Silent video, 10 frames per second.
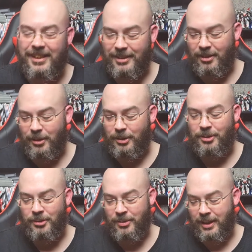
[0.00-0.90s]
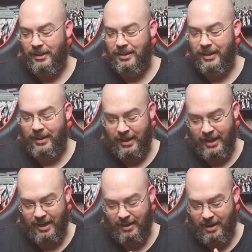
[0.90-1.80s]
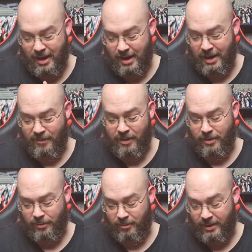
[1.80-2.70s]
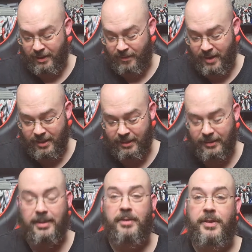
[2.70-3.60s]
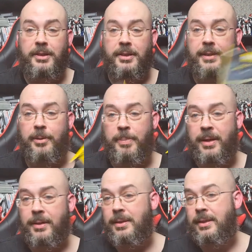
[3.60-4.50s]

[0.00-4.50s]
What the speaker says: So those should do nicely, and I have heard through the grapevine that Vengeance LPX